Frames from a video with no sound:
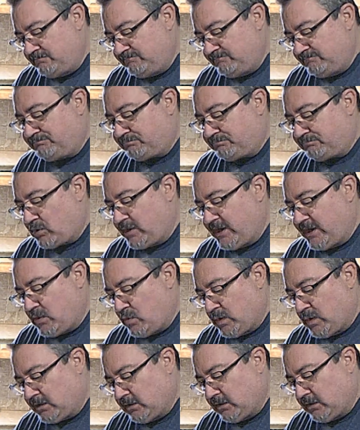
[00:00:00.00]
pretty
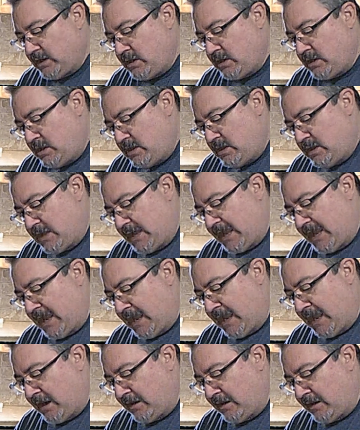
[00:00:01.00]
quickly
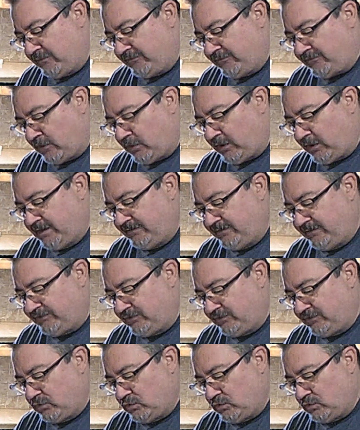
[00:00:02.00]
and turn
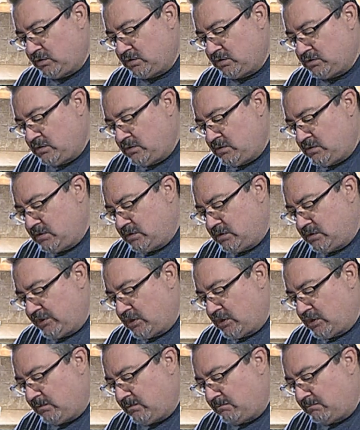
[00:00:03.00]
into,
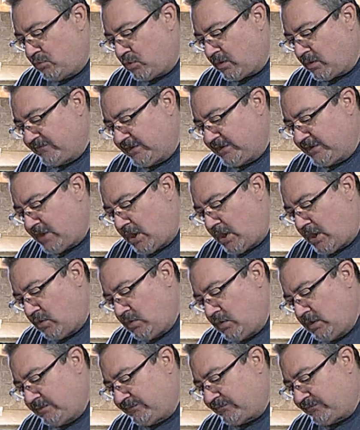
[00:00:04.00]
more of a dough.
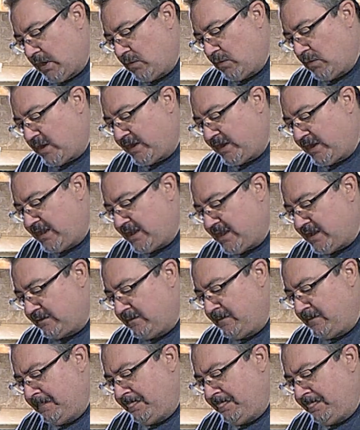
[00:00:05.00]
So I want to get
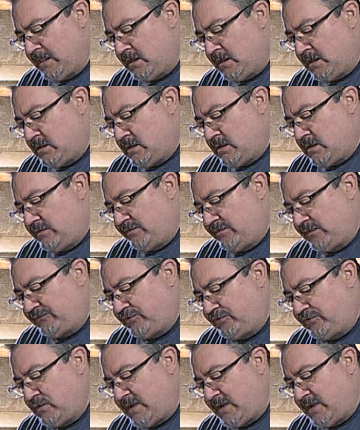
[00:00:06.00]
the two
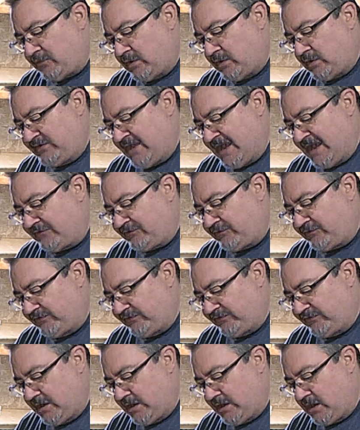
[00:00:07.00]
different textures
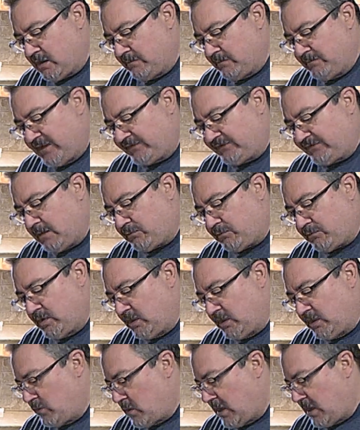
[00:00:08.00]
in here mixed up really
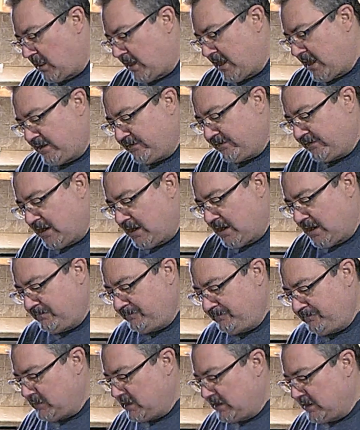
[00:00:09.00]
well ahead of time.
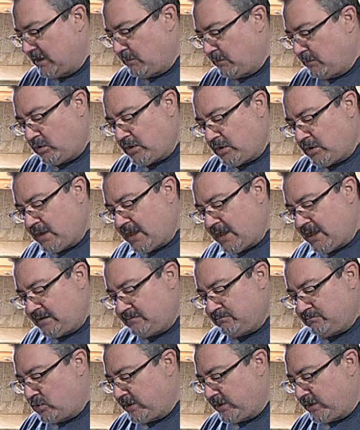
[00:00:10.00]
And then we'll go ahead and
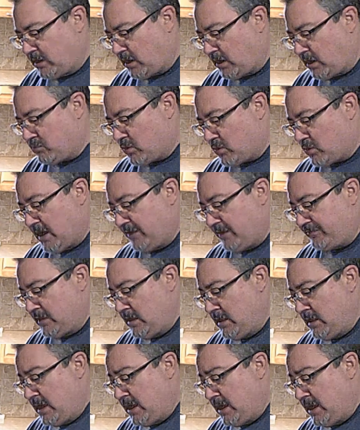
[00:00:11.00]
put in our broth.
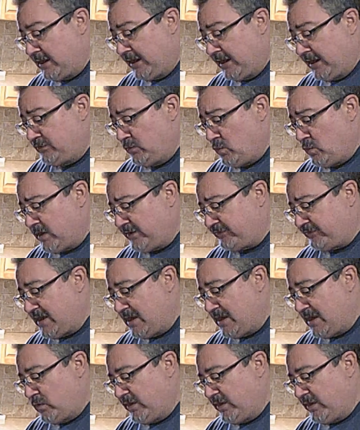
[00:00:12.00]
And I do want to say,
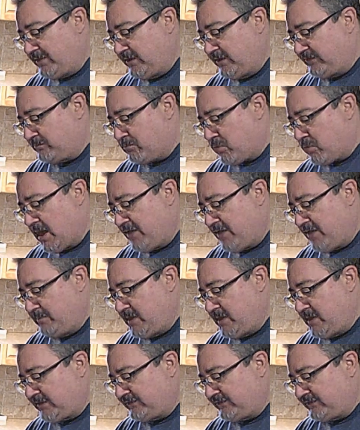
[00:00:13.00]
with this broth
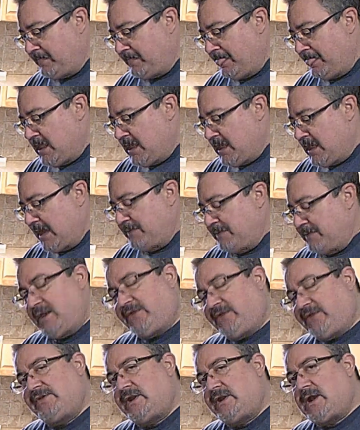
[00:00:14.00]
mix, I mixed
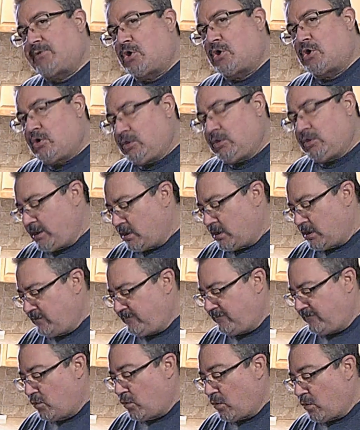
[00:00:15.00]
it up earlier
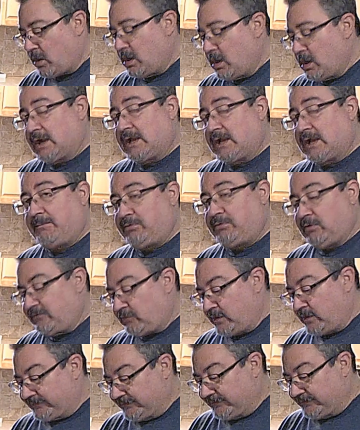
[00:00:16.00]
for a couple of
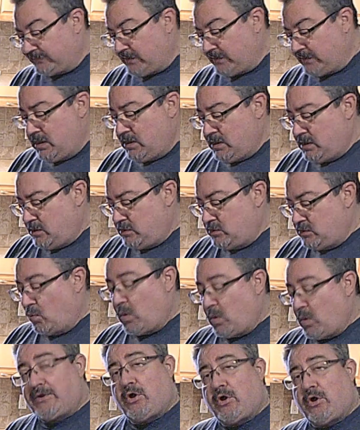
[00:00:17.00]
reasons. You
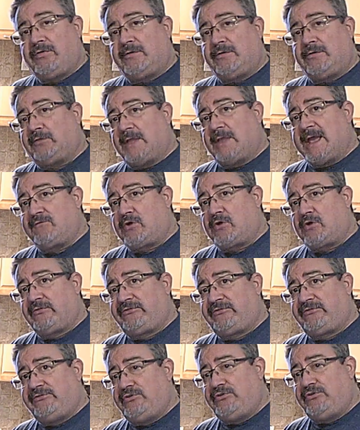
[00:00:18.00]
want all the flavors
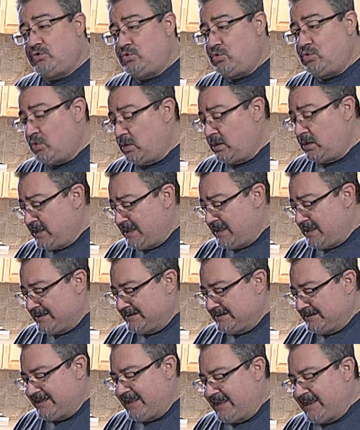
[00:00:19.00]
to
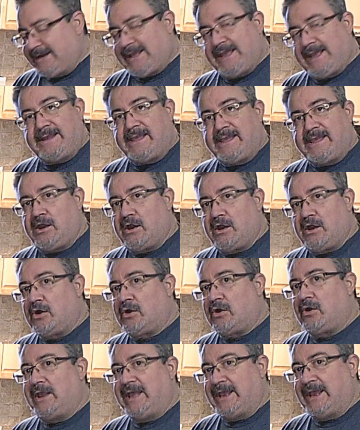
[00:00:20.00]
get in
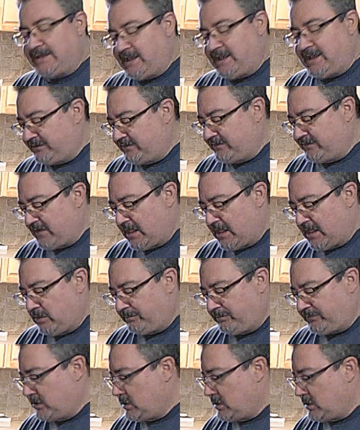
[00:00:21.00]
here and get developed.
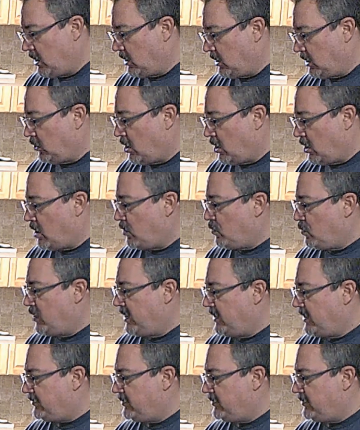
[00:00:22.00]
Along with